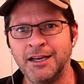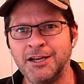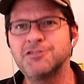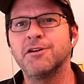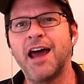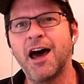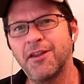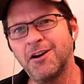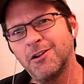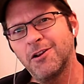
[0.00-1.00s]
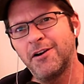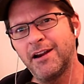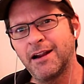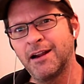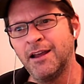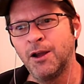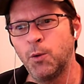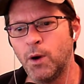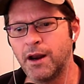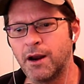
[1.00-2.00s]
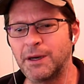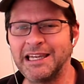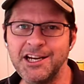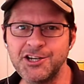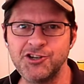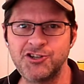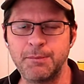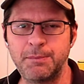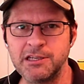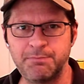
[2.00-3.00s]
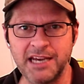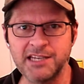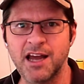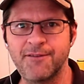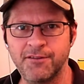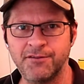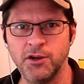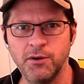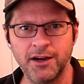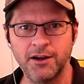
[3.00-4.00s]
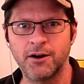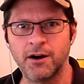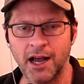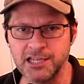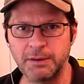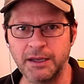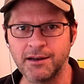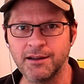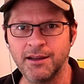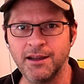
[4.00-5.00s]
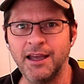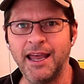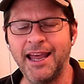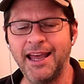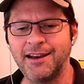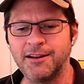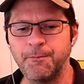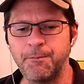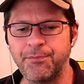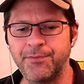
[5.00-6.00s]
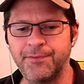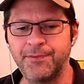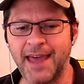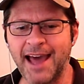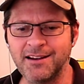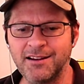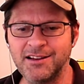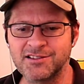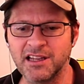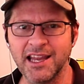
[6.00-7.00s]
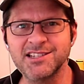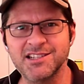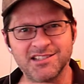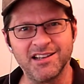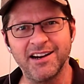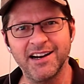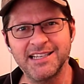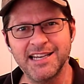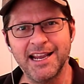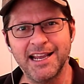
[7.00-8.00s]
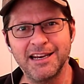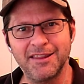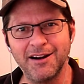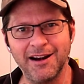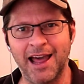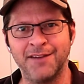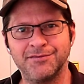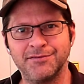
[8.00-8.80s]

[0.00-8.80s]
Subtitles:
So now they're learning what a relationship is based off of you and your husband, and that is the lessons they're going to take into their life.